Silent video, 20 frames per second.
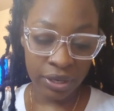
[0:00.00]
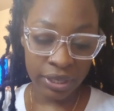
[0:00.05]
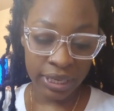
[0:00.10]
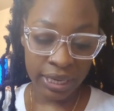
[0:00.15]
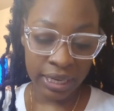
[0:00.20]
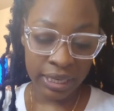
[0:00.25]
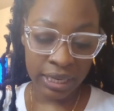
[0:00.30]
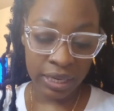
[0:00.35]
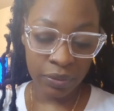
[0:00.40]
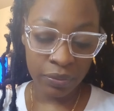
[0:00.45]

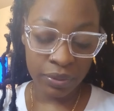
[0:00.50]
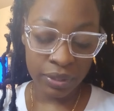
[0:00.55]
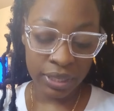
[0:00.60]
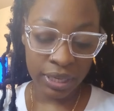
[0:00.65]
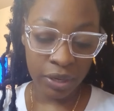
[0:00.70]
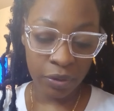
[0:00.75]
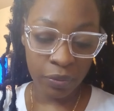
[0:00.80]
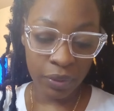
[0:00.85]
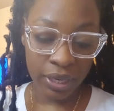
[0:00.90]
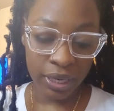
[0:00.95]
Yeah, they're
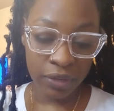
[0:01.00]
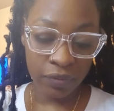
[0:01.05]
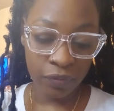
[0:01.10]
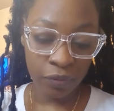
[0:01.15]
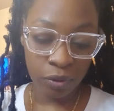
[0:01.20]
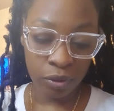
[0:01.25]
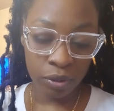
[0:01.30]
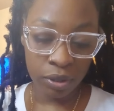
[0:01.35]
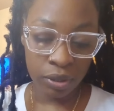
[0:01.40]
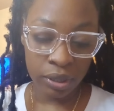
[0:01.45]
they're ready
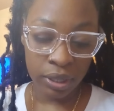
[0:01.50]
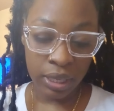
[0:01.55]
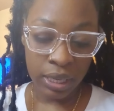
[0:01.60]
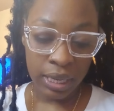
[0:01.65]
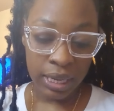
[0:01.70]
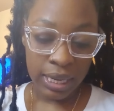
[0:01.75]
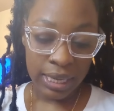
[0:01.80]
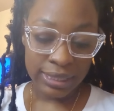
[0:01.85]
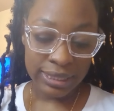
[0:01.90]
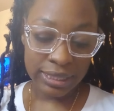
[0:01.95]
for
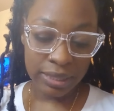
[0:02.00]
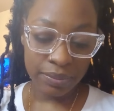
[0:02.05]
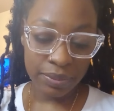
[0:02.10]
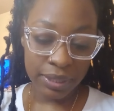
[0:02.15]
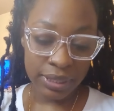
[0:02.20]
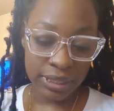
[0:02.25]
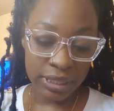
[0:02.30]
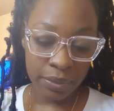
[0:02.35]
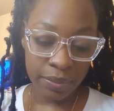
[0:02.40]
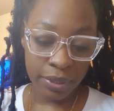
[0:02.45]

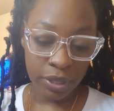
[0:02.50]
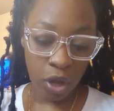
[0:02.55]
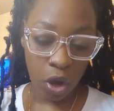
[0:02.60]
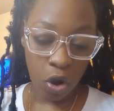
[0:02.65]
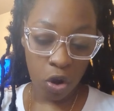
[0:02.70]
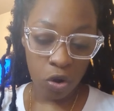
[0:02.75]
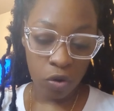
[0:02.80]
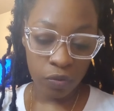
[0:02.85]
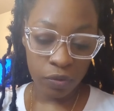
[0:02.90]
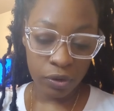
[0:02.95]
something to be
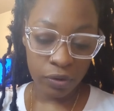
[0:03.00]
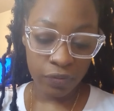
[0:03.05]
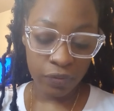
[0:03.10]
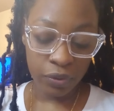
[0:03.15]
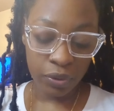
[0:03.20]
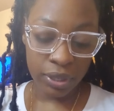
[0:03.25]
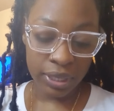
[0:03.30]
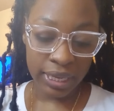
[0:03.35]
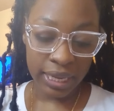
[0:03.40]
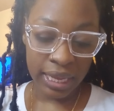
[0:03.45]
over,
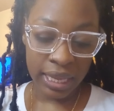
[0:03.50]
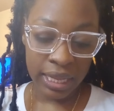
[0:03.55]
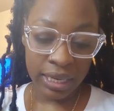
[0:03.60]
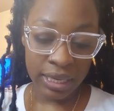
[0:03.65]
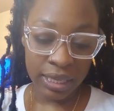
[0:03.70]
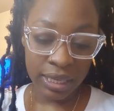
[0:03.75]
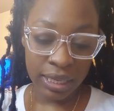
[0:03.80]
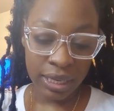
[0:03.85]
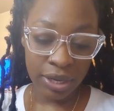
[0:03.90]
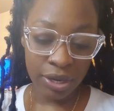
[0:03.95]
for an
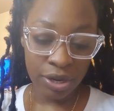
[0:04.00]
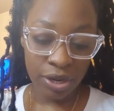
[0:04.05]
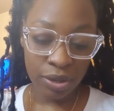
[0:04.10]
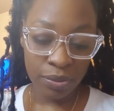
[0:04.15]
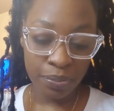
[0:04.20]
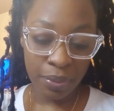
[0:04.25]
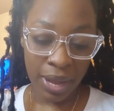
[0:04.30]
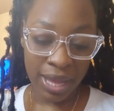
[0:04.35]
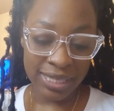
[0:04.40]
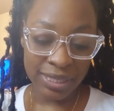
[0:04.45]
ending
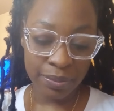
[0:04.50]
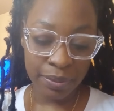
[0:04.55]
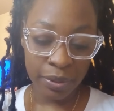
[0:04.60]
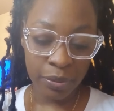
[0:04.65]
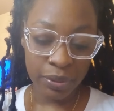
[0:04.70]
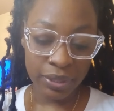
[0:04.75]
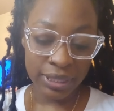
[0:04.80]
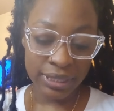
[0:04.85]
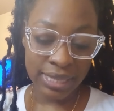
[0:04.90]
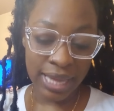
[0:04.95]
here, possibly
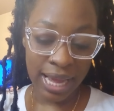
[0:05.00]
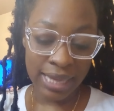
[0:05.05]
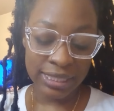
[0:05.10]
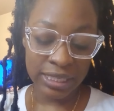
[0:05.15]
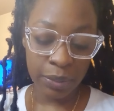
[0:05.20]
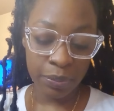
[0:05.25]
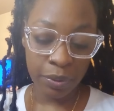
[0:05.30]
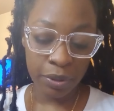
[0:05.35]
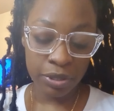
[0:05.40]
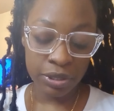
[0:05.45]
with a
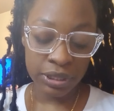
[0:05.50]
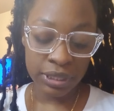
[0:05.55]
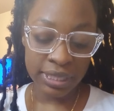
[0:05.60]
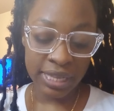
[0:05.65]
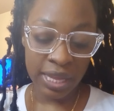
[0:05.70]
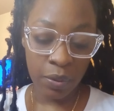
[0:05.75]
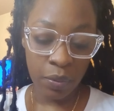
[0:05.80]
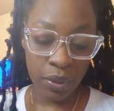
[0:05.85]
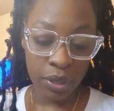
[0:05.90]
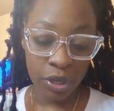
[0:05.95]
toxic person.
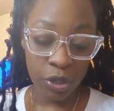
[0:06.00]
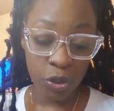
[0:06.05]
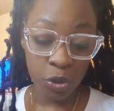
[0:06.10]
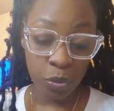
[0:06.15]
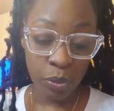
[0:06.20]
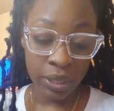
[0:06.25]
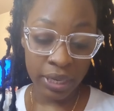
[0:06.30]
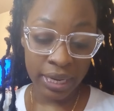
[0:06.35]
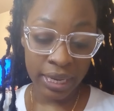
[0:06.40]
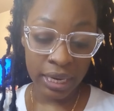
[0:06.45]
They want a new
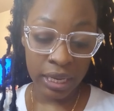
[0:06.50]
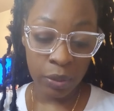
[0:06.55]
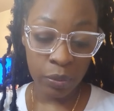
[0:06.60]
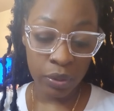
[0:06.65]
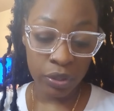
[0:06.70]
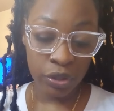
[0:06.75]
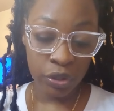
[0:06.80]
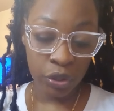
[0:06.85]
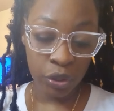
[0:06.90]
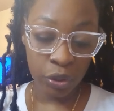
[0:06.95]
beginning
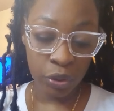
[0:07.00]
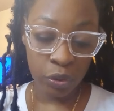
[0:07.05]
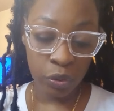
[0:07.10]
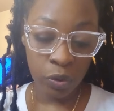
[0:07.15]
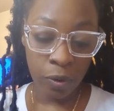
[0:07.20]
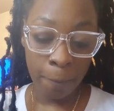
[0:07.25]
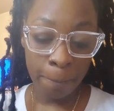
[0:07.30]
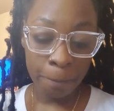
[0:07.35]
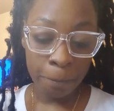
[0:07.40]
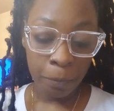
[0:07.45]
with
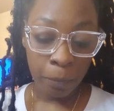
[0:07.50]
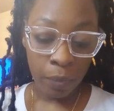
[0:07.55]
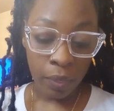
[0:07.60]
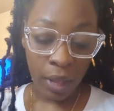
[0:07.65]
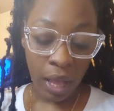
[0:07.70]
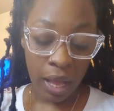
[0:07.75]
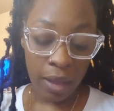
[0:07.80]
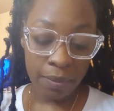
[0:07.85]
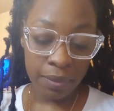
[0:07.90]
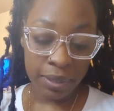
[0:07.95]
you
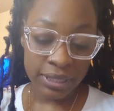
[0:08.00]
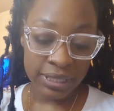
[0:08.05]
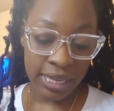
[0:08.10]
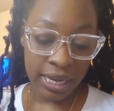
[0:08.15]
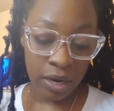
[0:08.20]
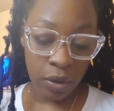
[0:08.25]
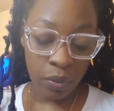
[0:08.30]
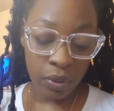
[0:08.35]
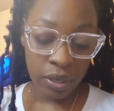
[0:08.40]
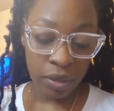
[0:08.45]
um, because they
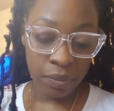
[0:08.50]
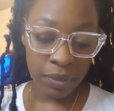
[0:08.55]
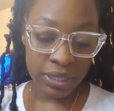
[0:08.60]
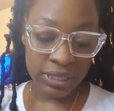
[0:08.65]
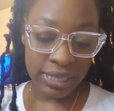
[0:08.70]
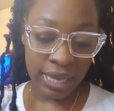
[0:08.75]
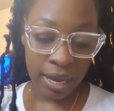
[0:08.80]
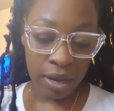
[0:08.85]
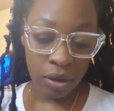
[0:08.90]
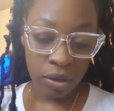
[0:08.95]
don't want to
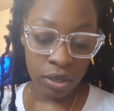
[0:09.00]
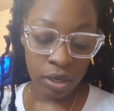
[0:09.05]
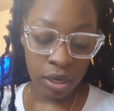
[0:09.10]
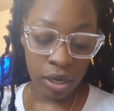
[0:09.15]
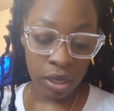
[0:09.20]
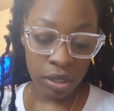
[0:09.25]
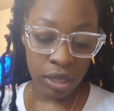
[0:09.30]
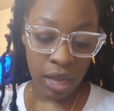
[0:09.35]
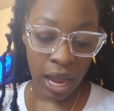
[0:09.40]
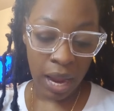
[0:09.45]
miss out on
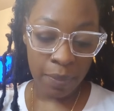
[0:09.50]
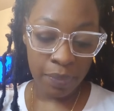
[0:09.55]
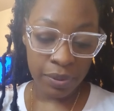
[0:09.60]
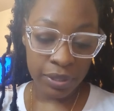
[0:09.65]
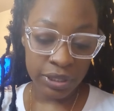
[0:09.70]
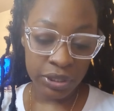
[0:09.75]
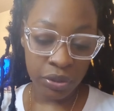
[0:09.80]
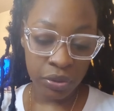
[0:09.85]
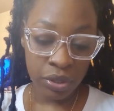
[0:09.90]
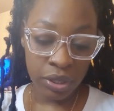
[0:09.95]
another
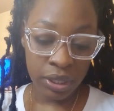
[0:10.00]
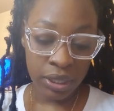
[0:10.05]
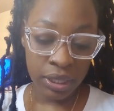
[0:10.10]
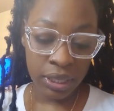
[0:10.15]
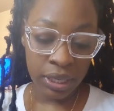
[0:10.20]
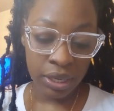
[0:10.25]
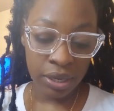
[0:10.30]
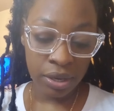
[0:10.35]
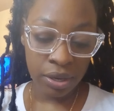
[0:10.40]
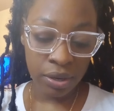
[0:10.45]
opportunity
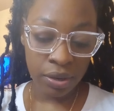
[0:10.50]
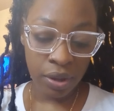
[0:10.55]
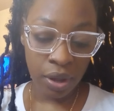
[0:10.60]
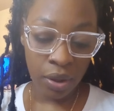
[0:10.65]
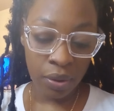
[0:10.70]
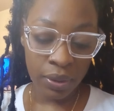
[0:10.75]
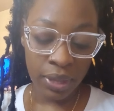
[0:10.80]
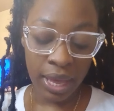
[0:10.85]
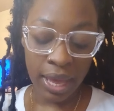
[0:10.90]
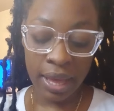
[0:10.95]
here,
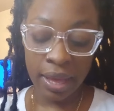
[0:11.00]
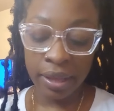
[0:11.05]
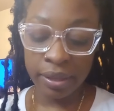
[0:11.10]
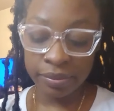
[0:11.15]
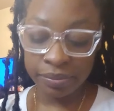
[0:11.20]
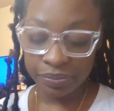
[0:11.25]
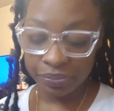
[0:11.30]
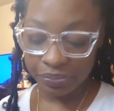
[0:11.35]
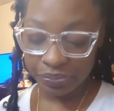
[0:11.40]
okay?